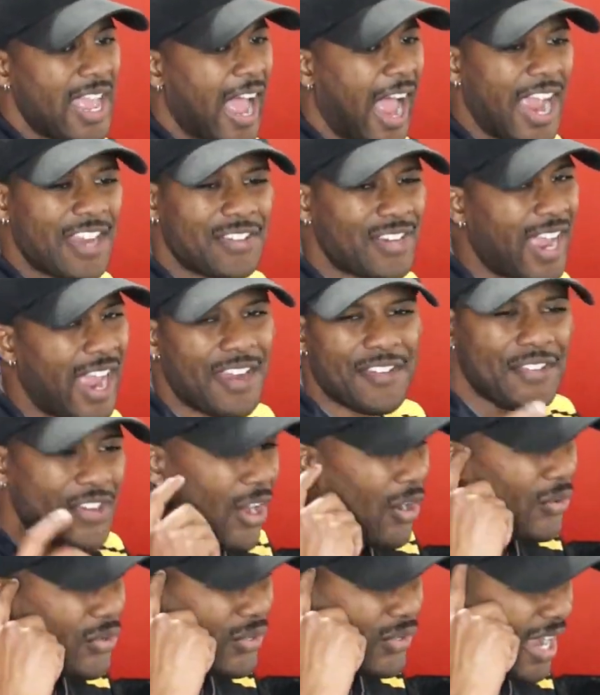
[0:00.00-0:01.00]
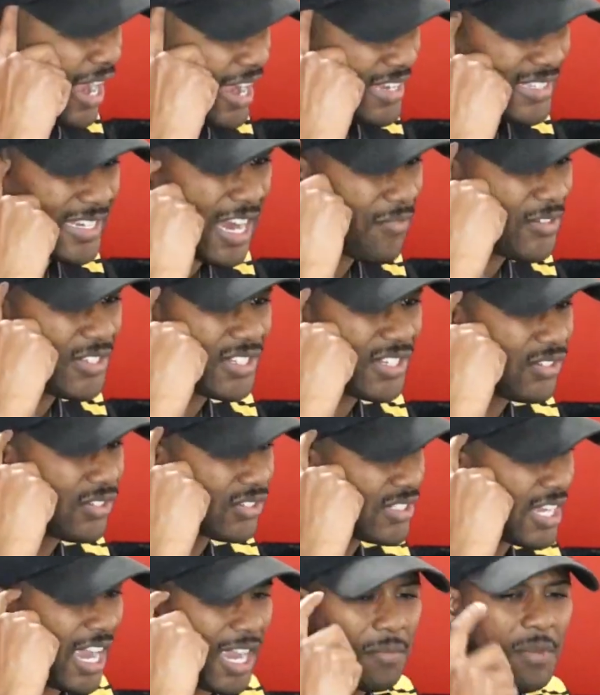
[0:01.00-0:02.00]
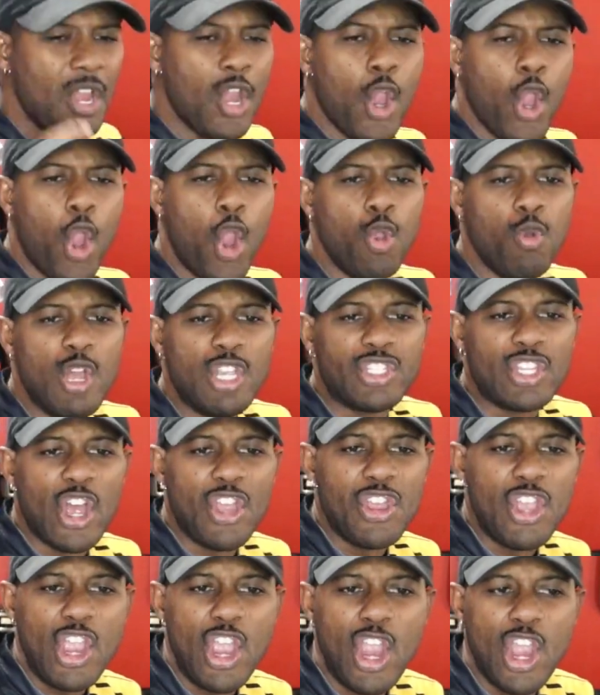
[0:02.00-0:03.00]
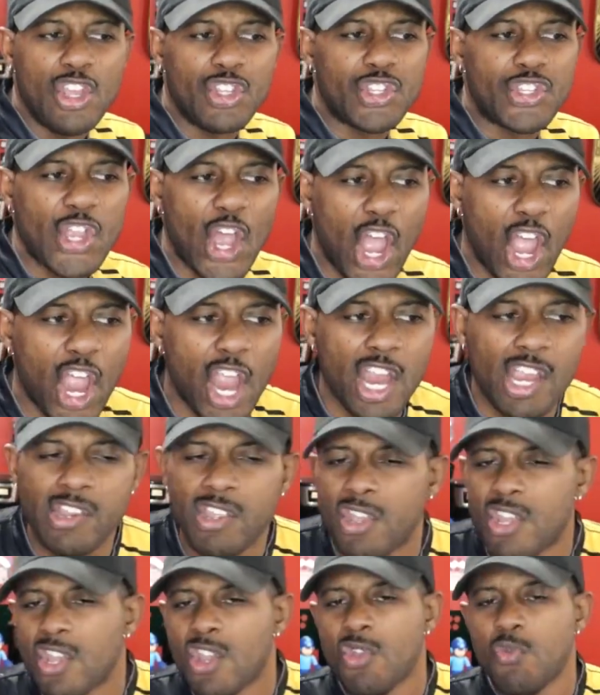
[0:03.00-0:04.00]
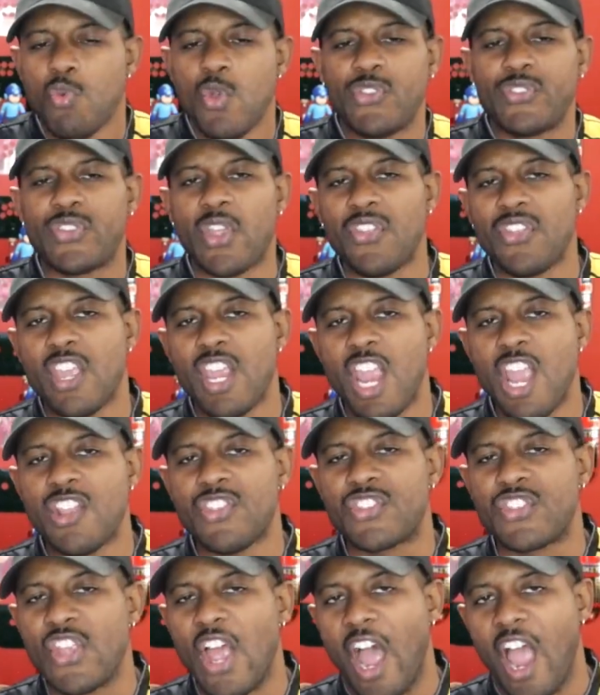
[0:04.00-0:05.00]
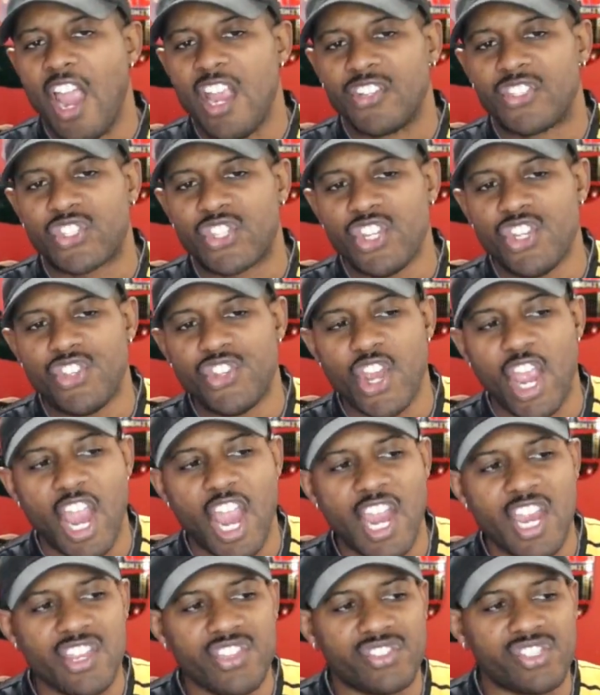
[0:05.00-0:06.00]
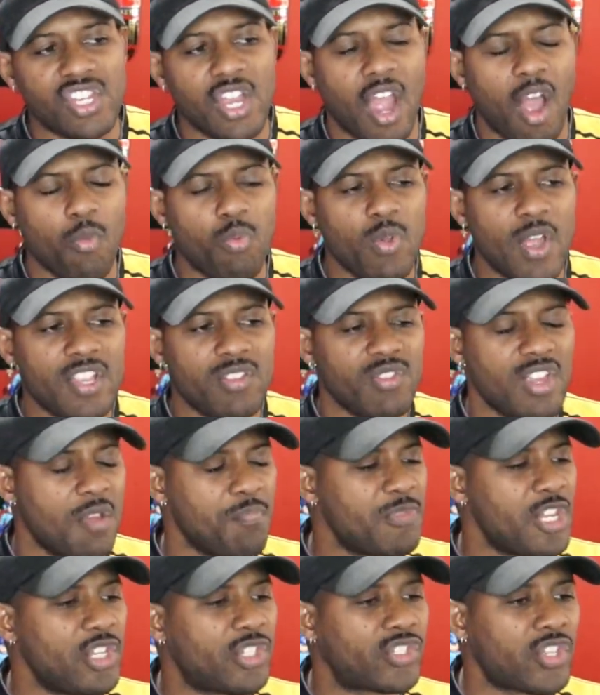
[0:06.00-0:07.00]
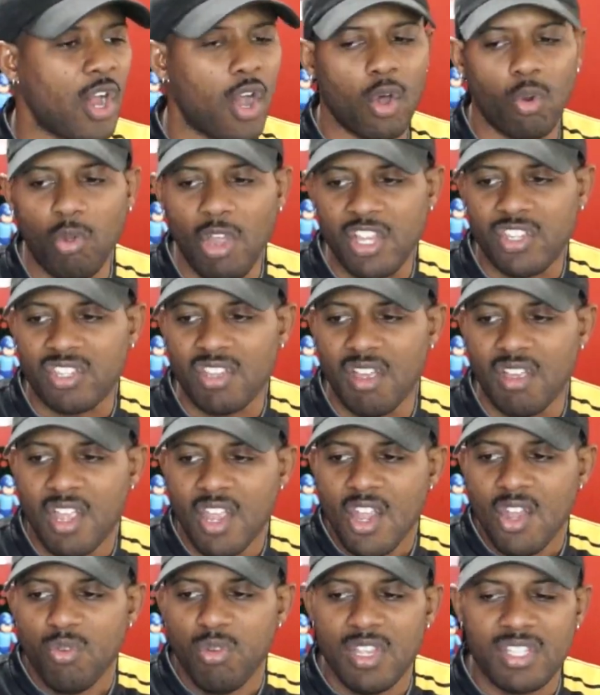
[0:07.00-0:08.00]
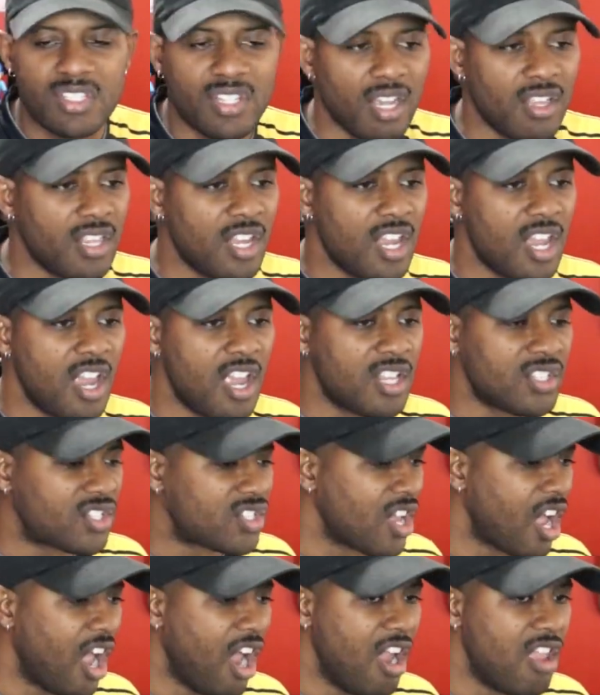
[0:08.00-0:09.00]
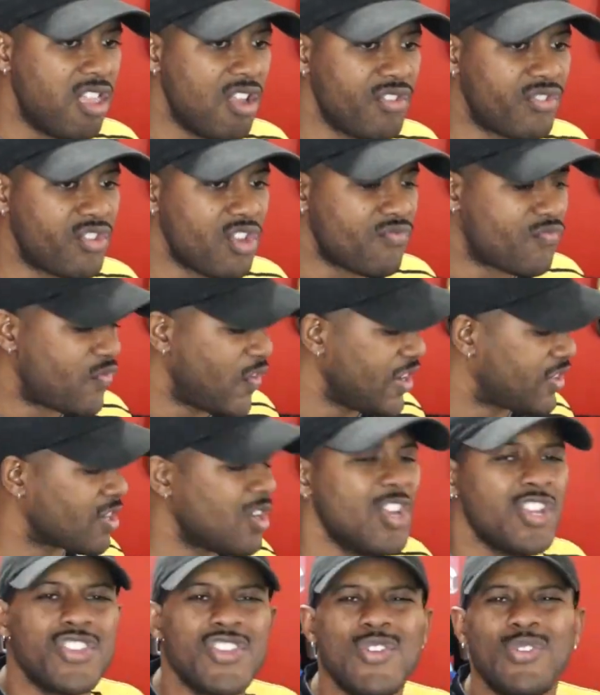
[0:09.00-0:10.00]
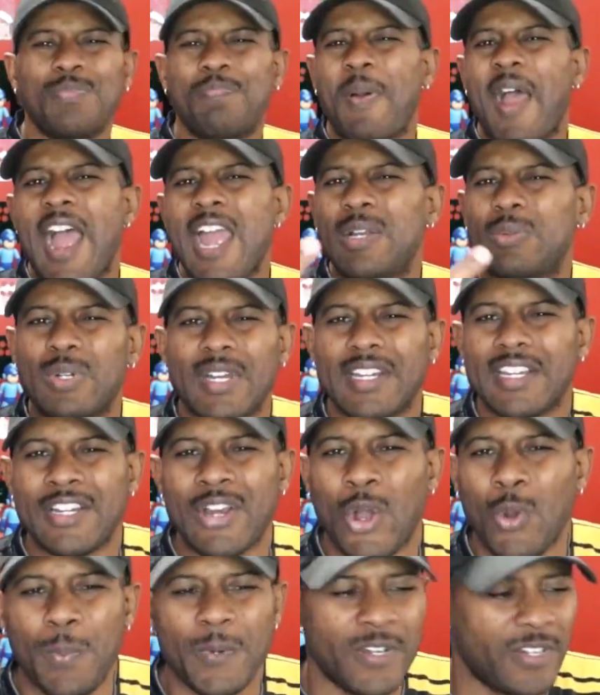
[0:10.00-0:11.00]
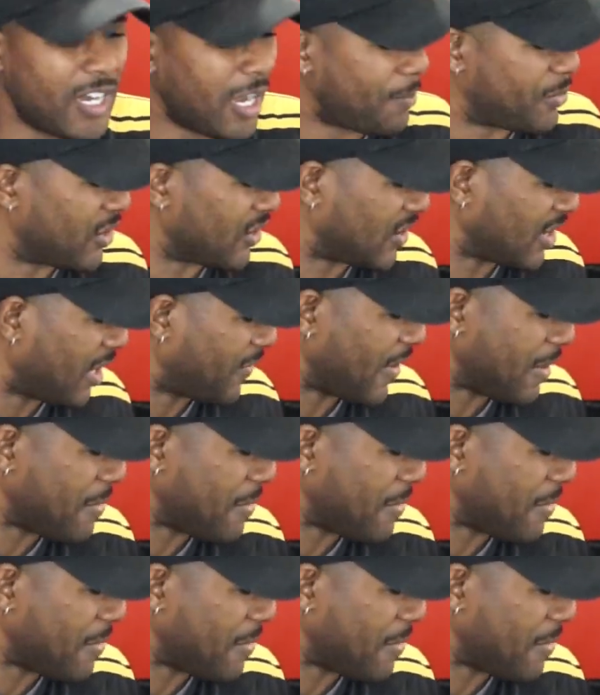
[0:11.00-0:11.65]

I know you guys, every single time. Hey, what's on the inside? What's on the inside, CJ? MD So, what's on the inside? You buy one and open it up yourself.